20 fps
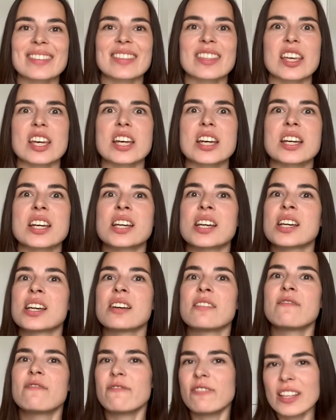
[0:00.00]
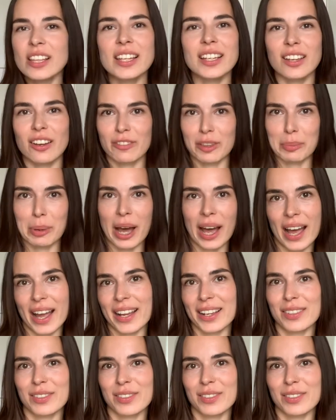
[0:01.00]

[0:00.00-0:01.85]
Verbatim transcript: the filling of the pie.